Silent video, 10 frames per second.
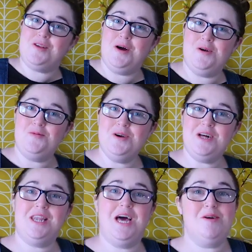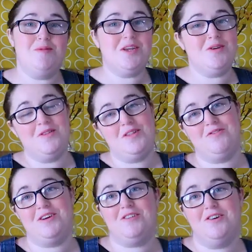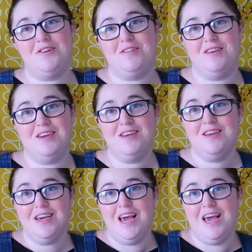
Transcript: So I will now be using the Rug Doctor